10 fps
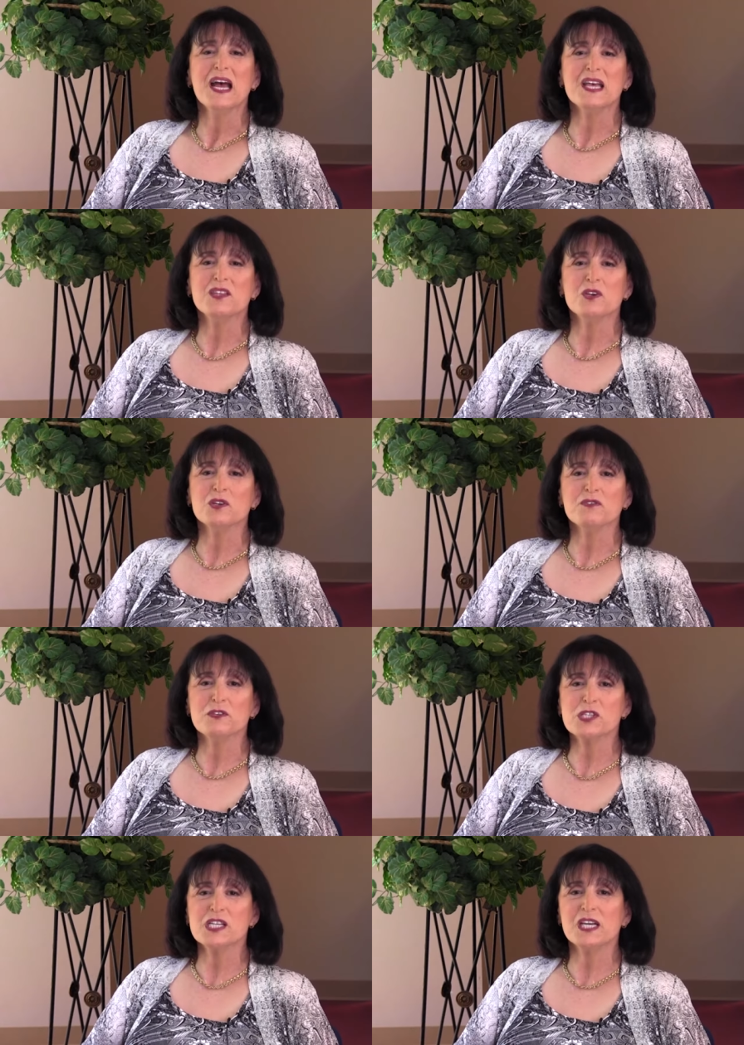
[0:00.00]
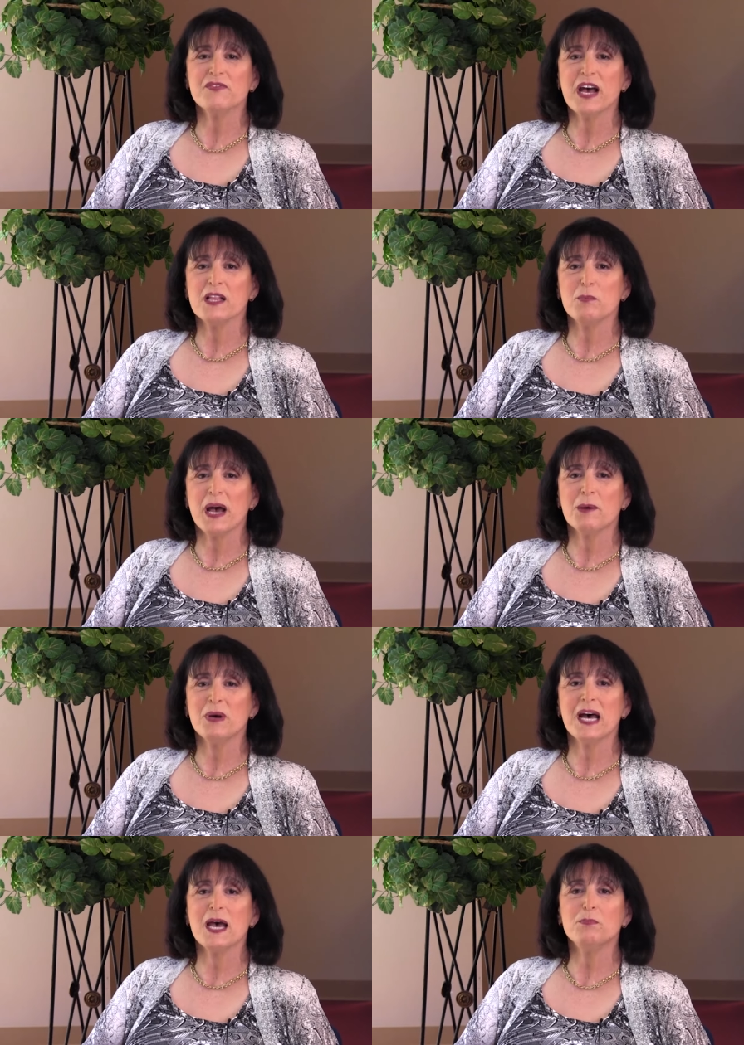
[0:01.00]
at the University of
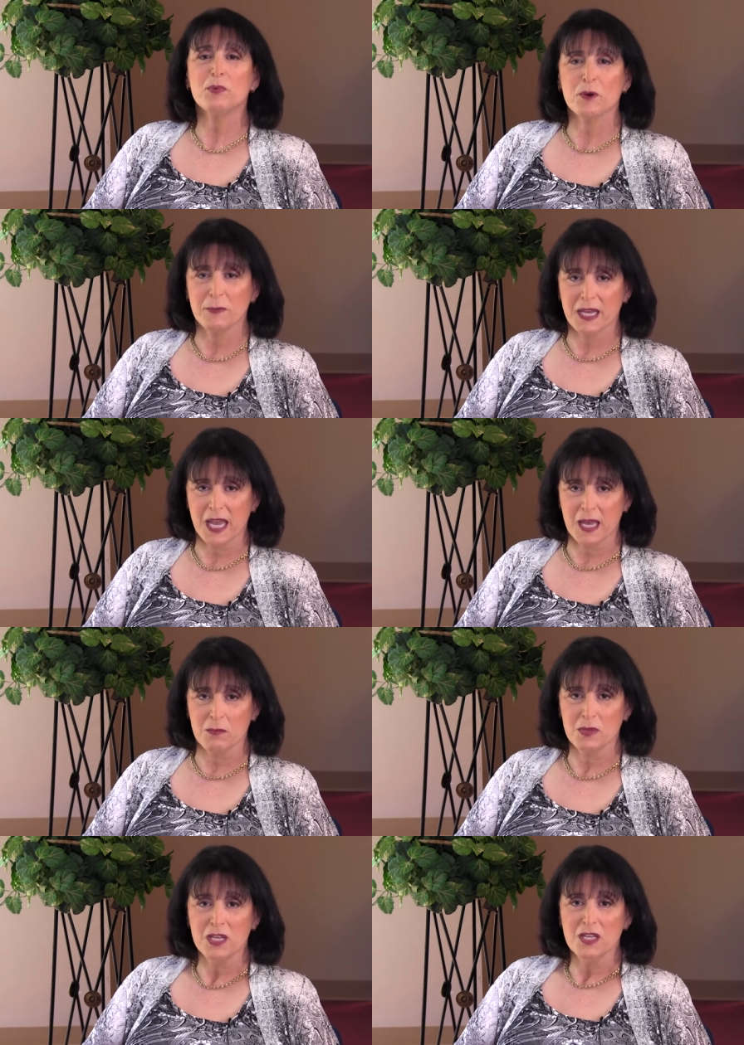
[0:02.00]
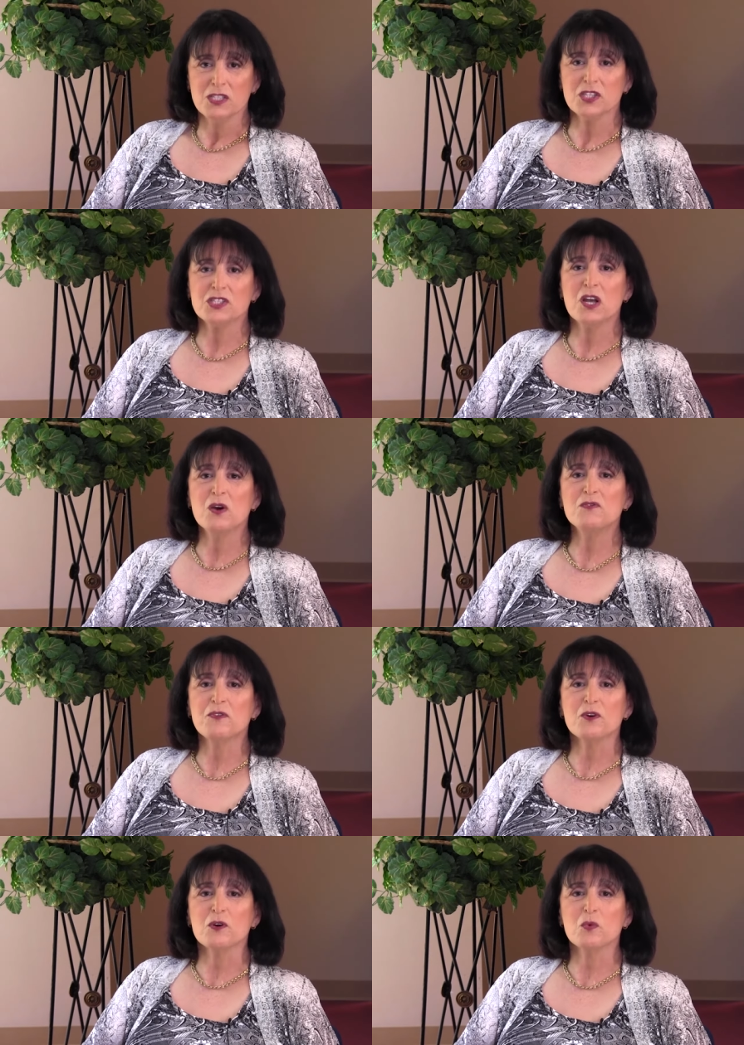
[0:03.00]
Alabama at Birmingham. She's known
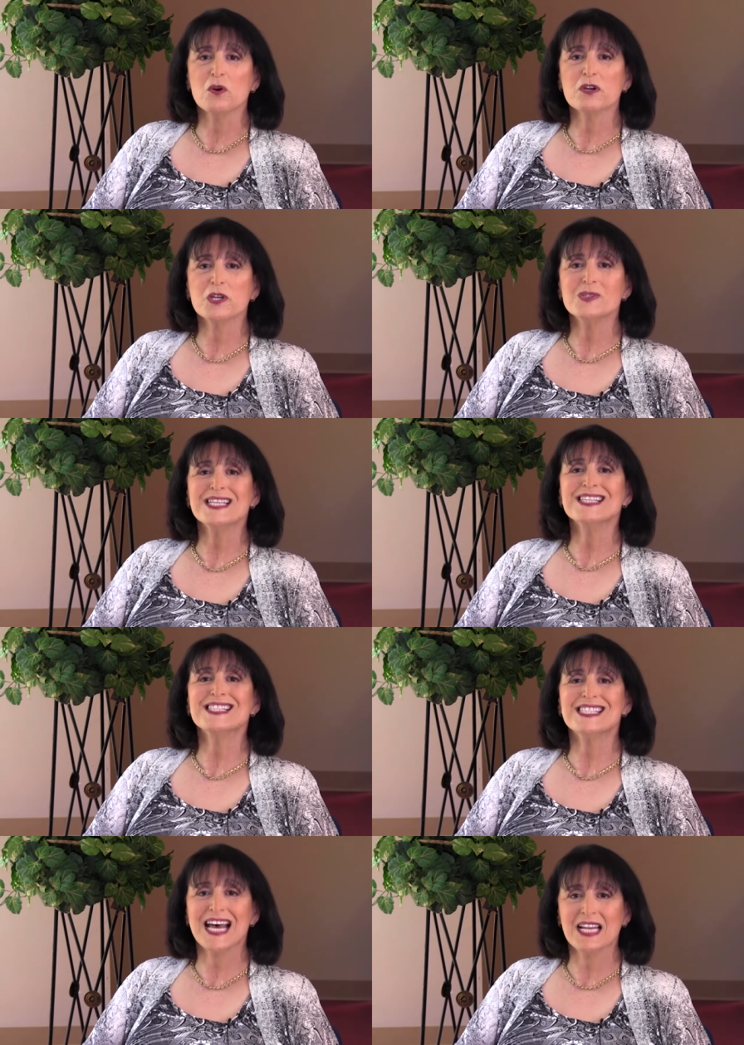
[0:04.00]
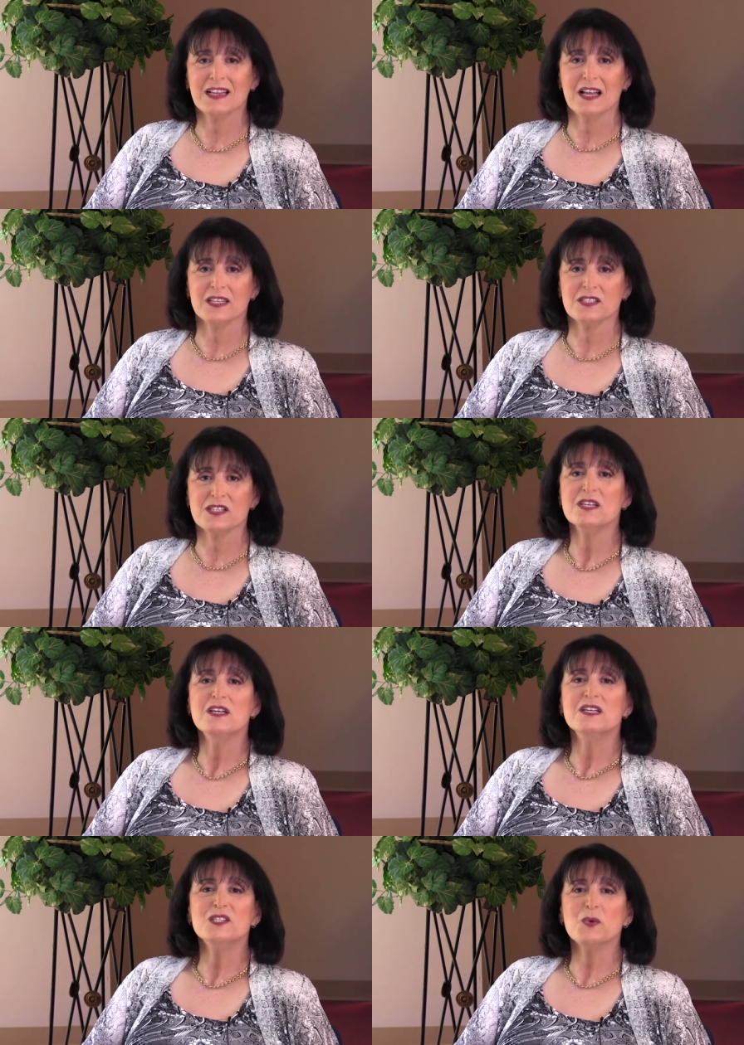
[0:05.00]
for her work using satellites
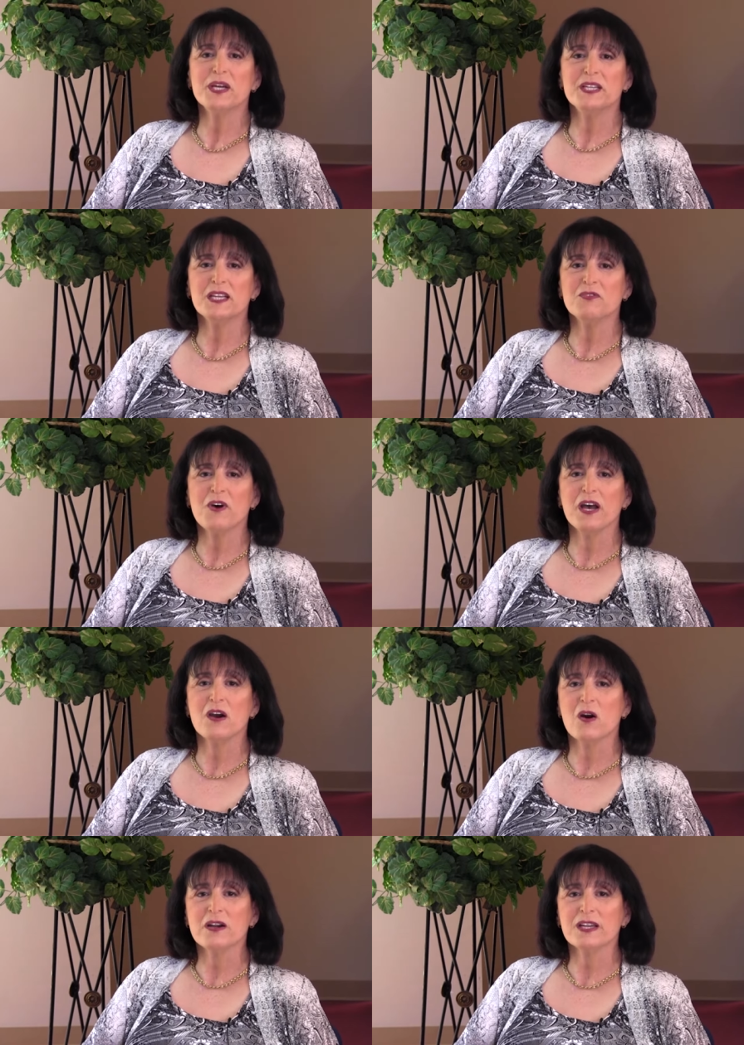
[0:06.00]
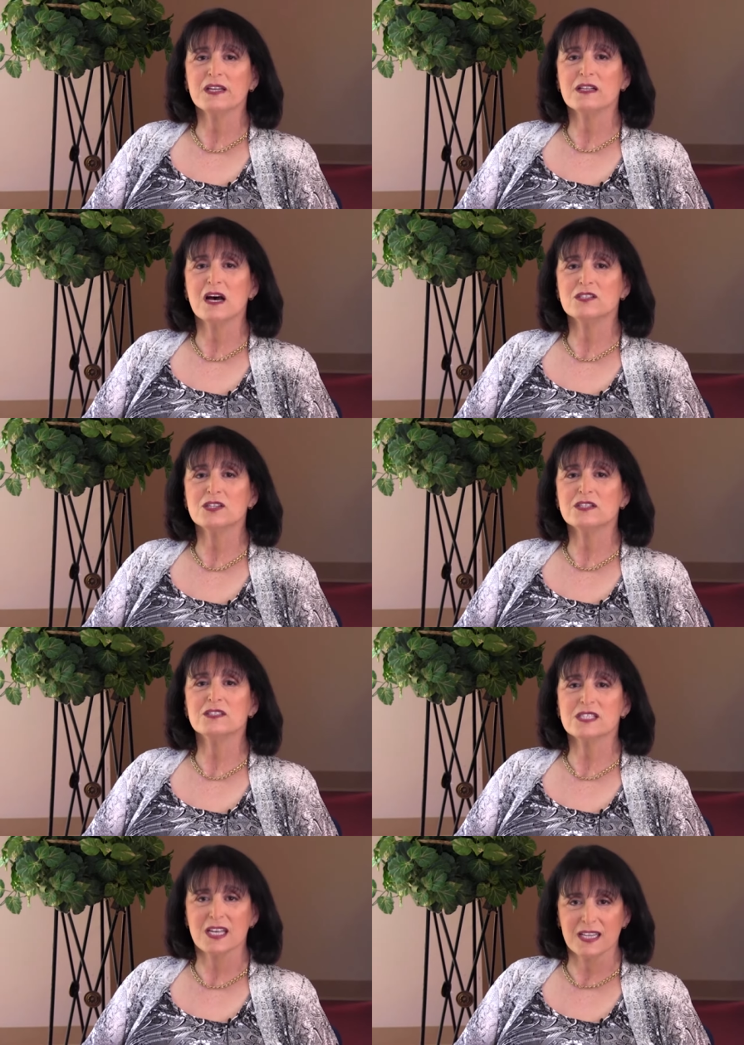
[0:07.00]
to identify archaeological
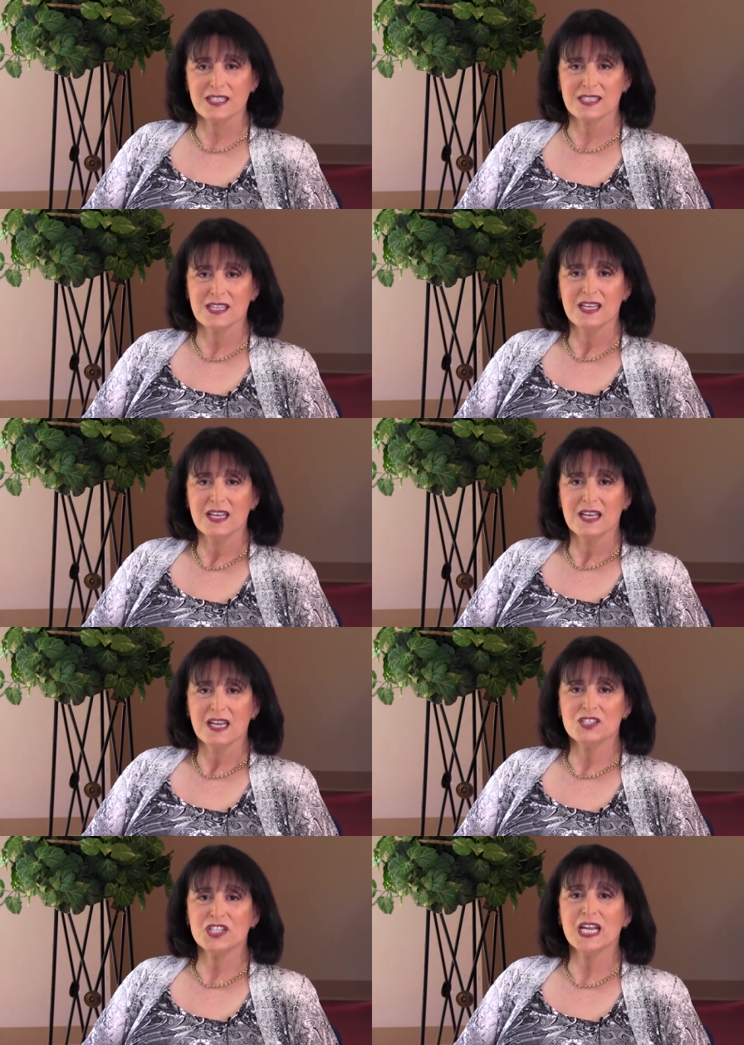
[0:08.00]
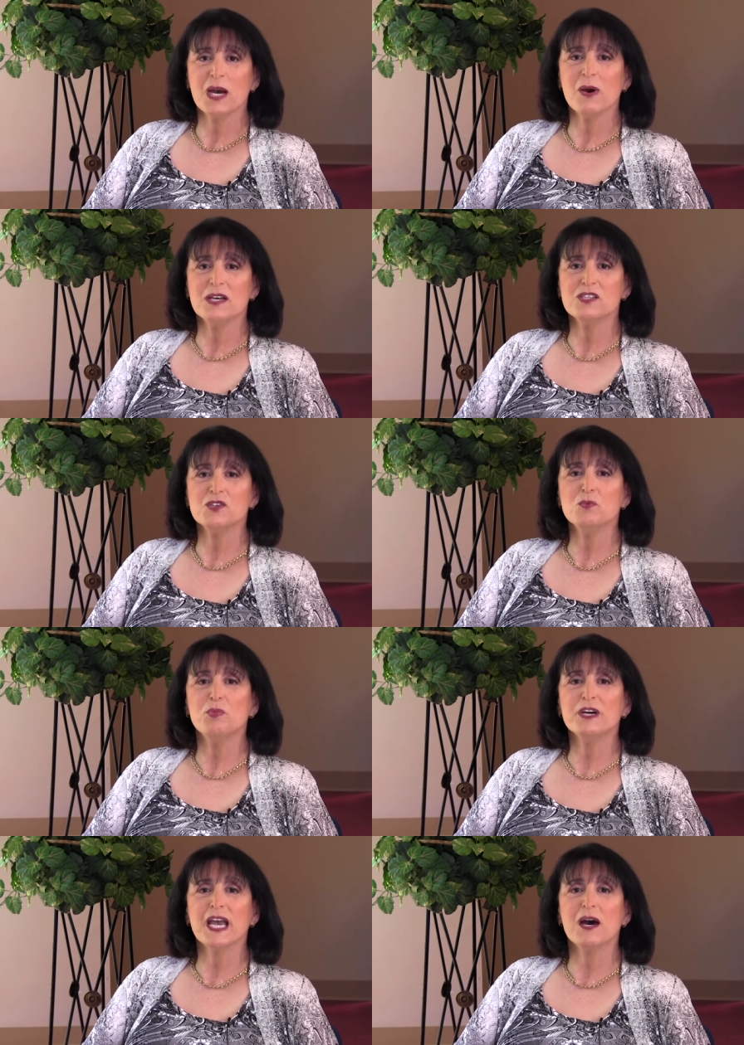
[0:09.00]
sites, and she now has a new
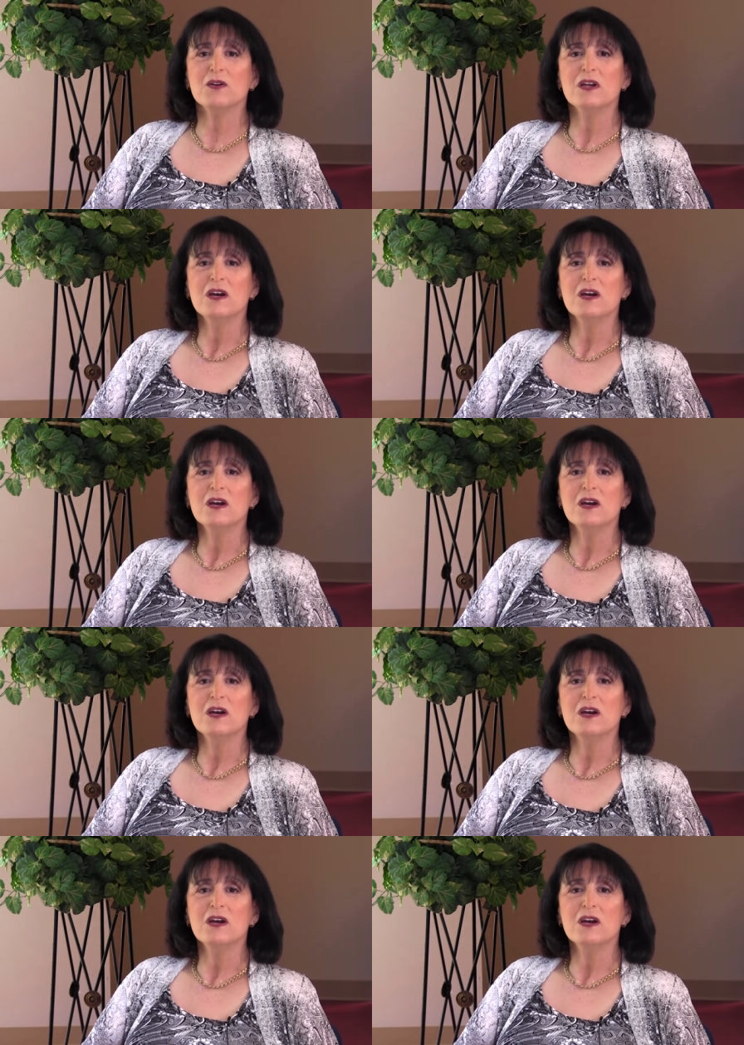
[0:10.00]
book out,